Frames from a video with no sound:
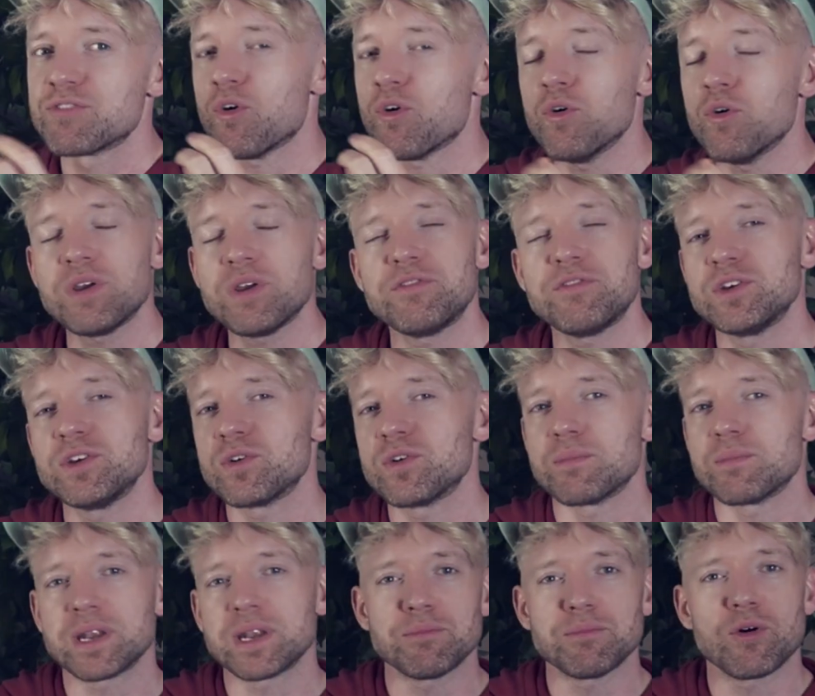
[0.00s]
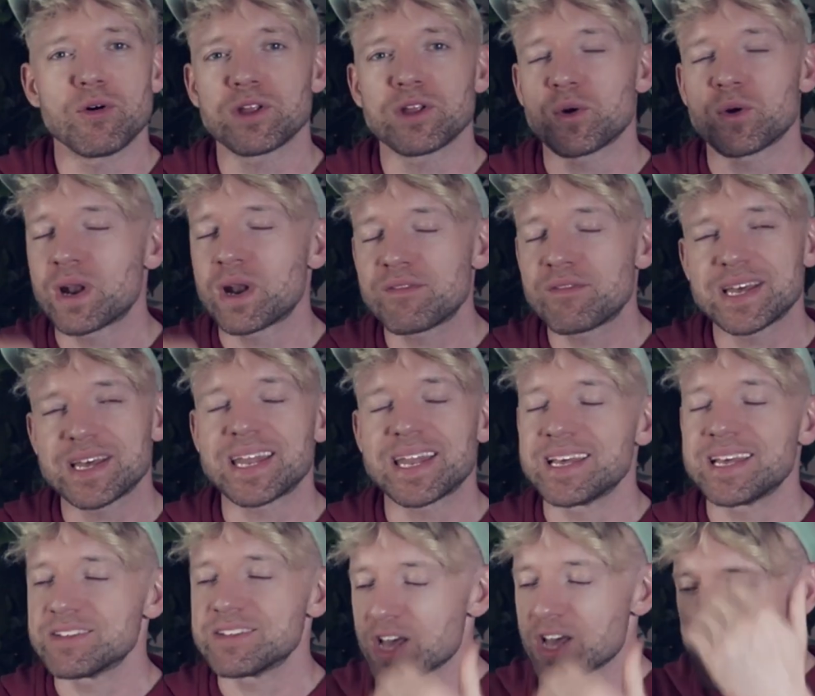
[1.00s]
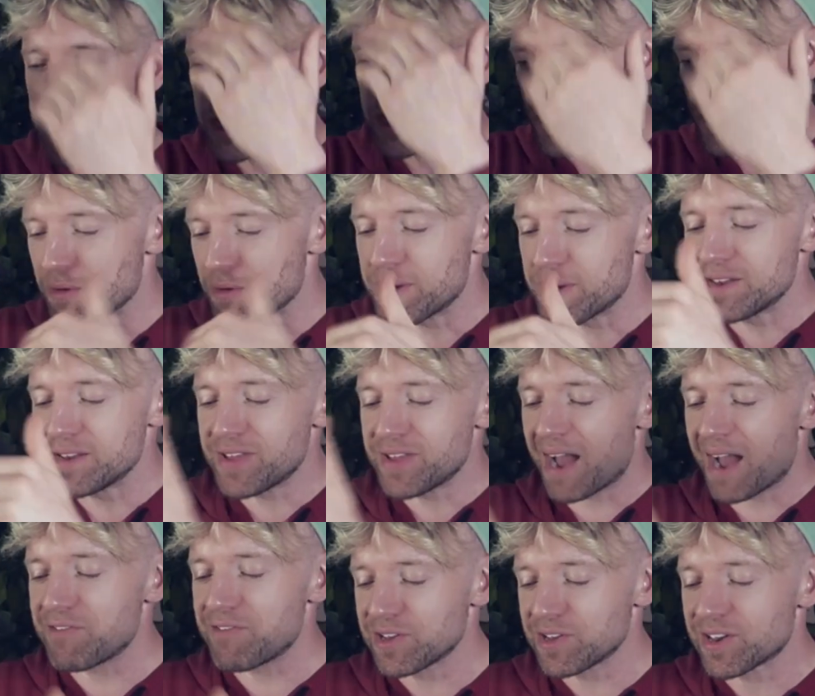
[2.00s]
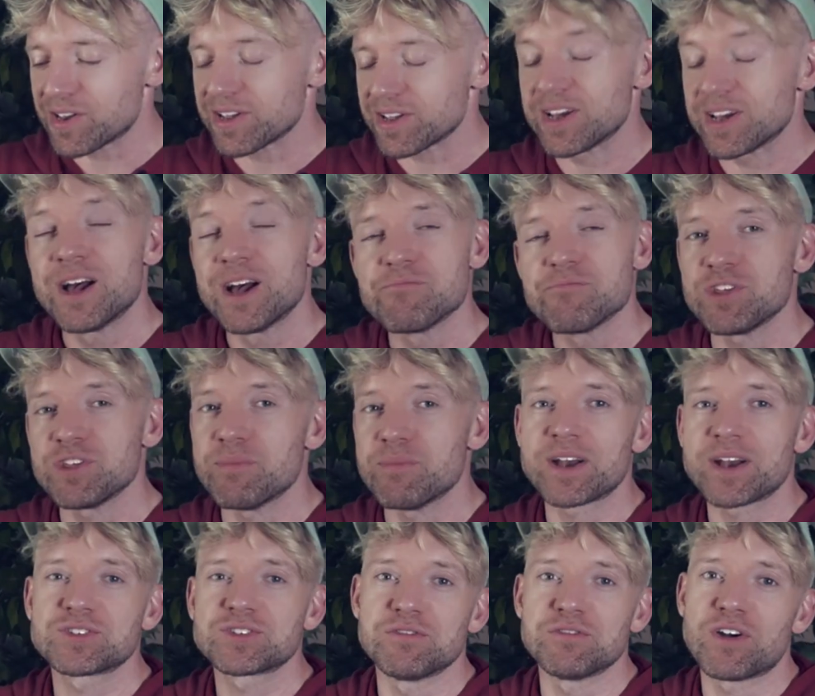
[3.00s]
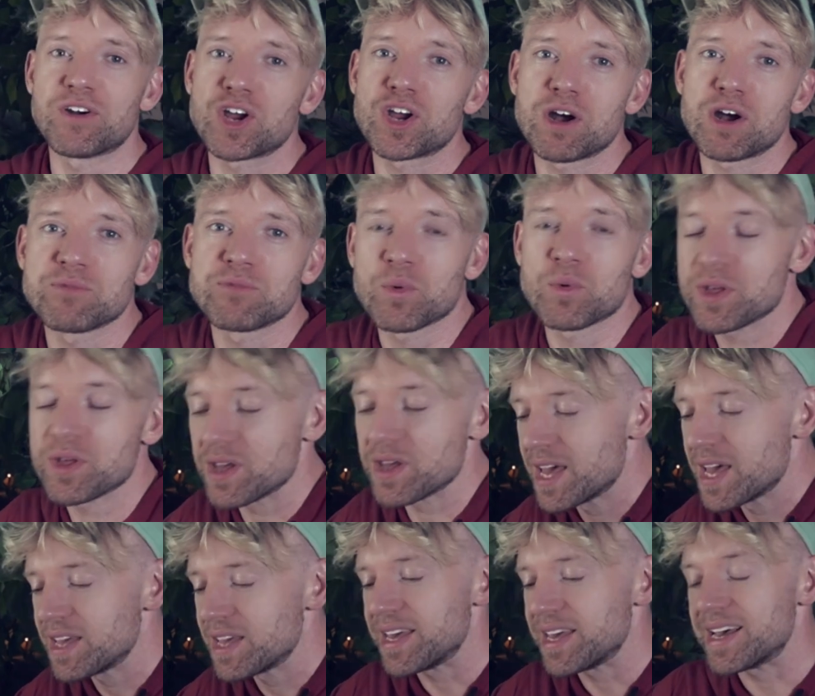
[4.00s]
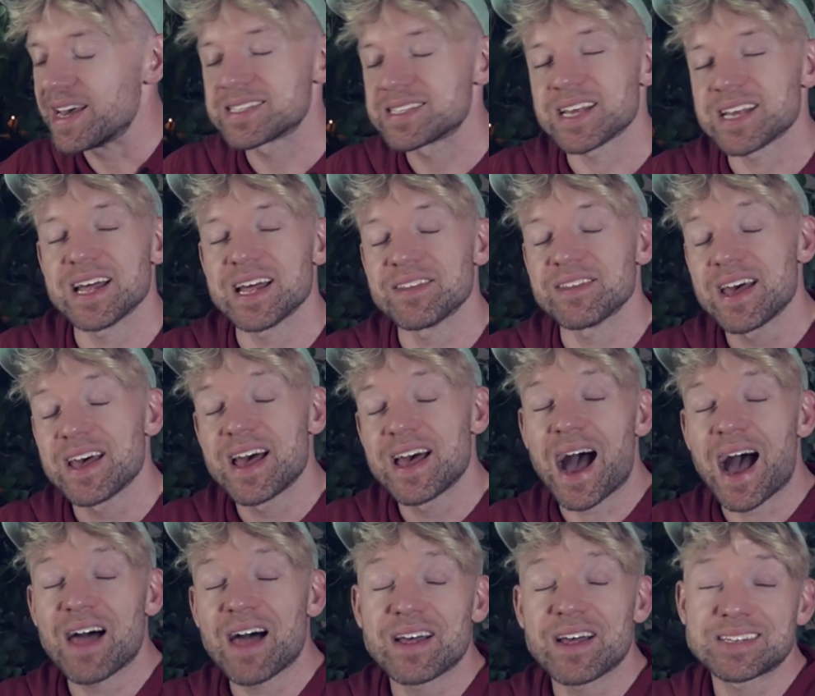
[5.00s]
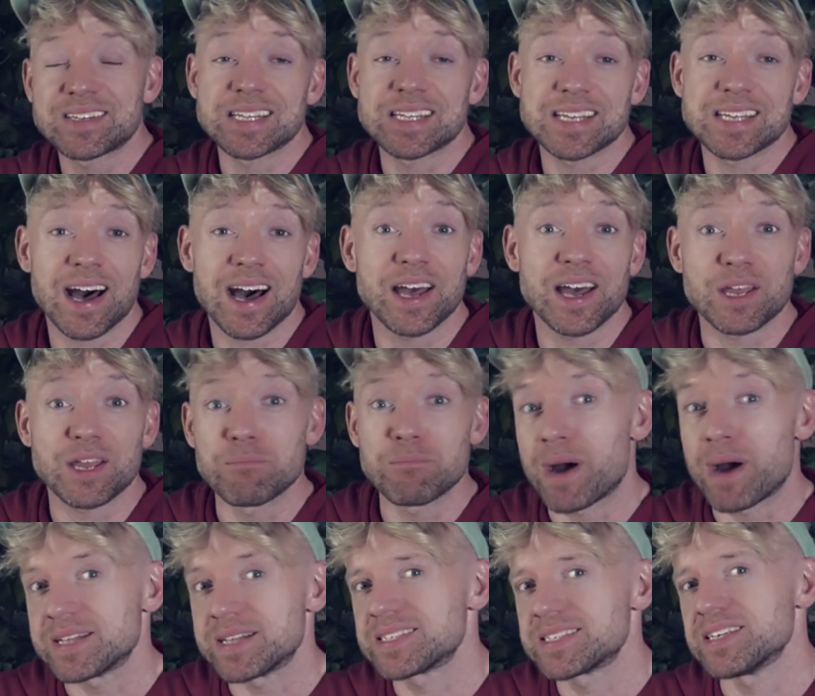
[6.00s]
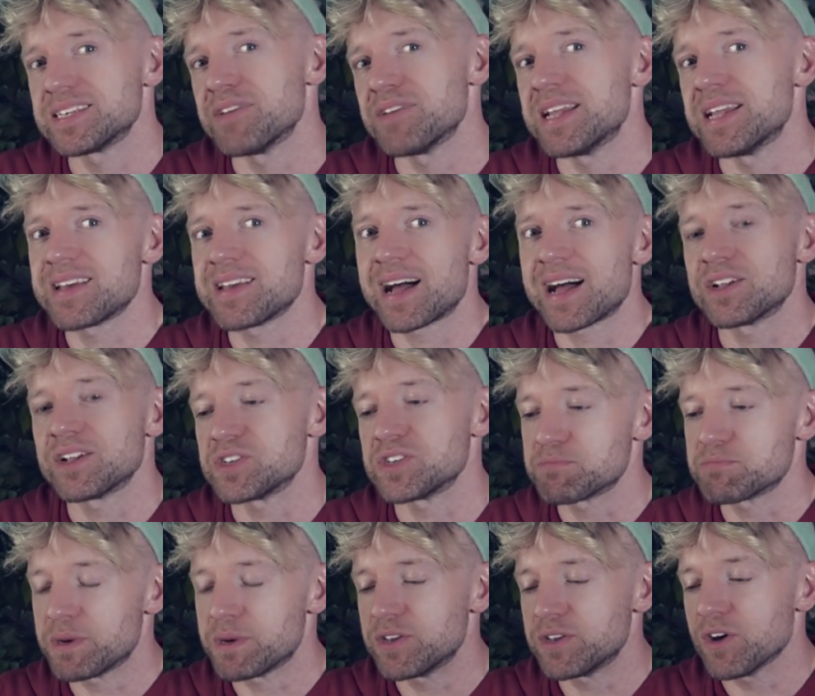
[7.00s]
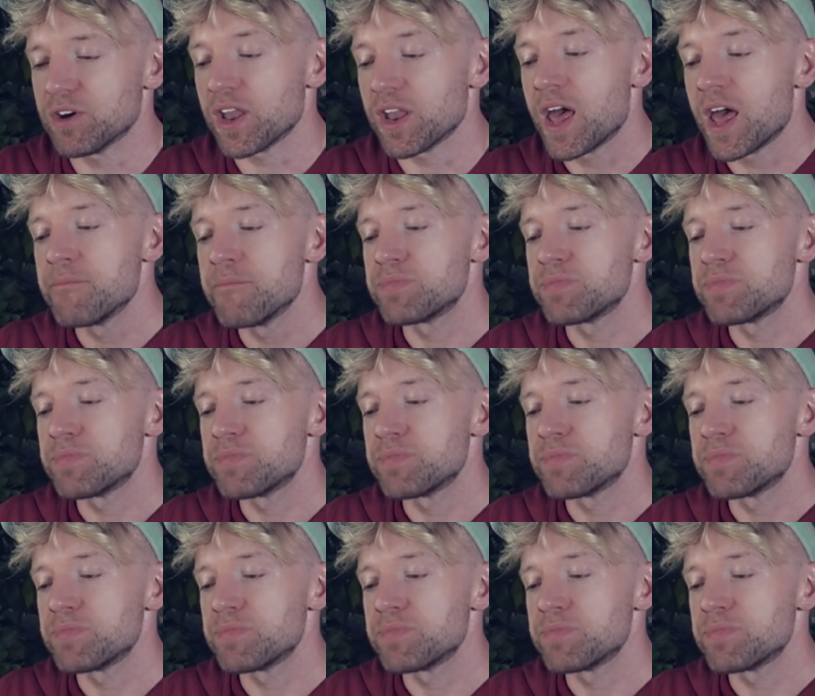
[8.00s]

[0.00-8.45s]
So all you ever do on a Monday morning, whatever that it is, you come in, you have a look at it, you make sure you're very comfortable with it, you hit send, and that's the entire competitive intelligence bit done.